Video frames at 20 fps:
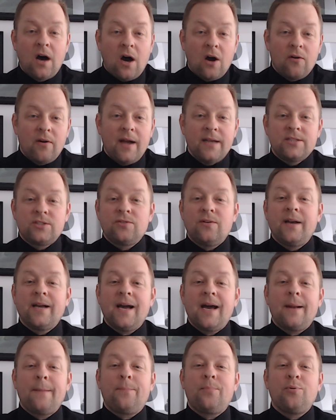All right, so I
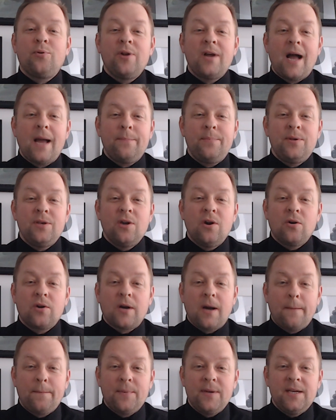got a pre-IPO
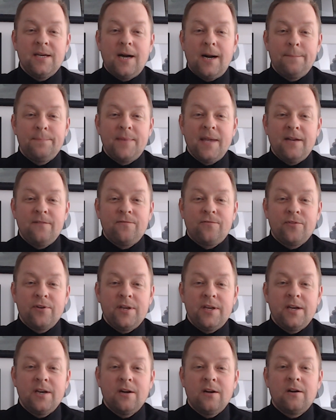company update for you
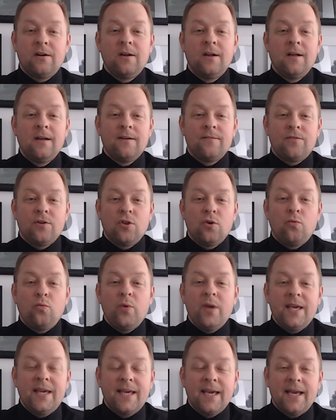here for the
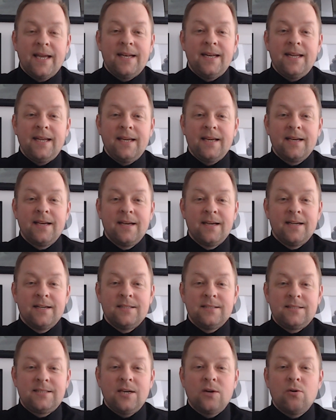week ending
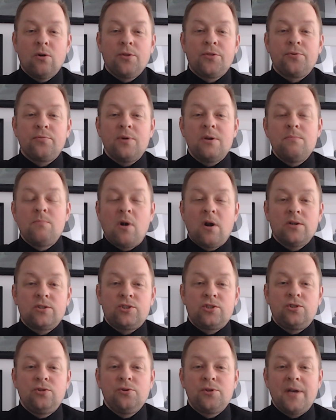03
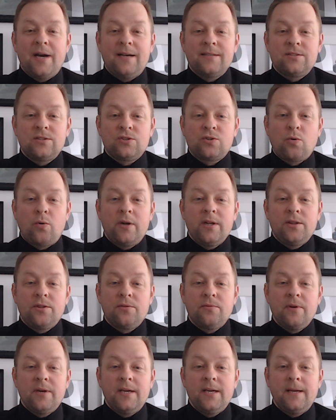March
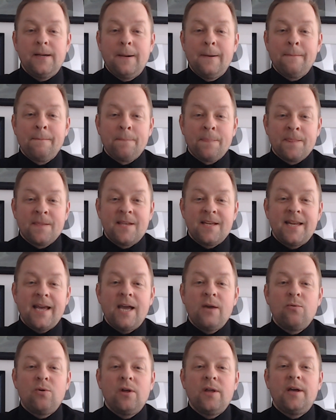2023.
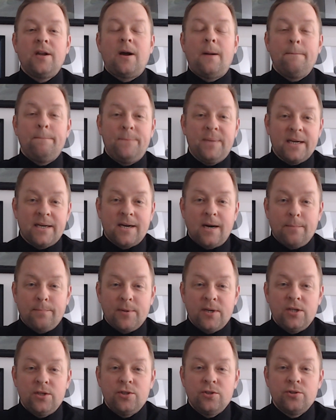Today we'll hit on big
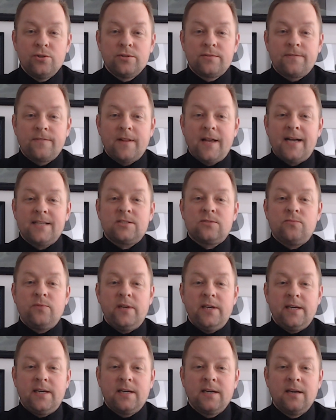company news for last
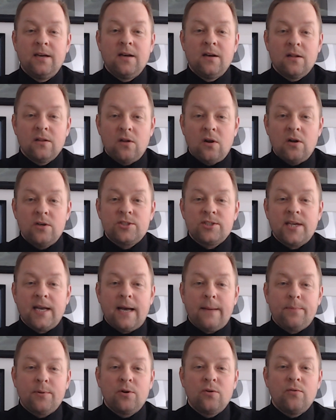week, large
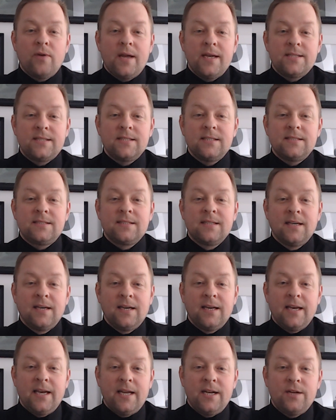capital raises,
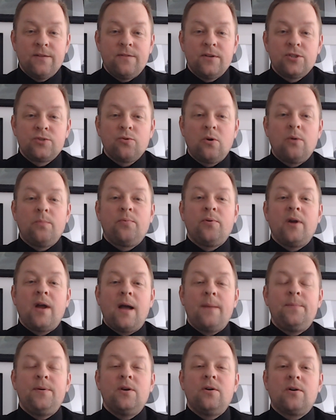individual
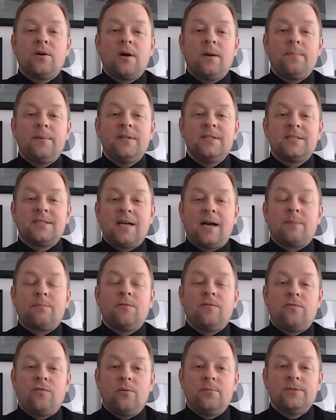pre-IPO company stock
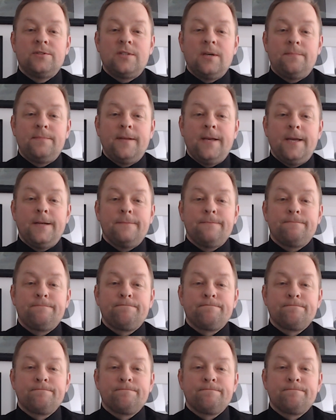performance update.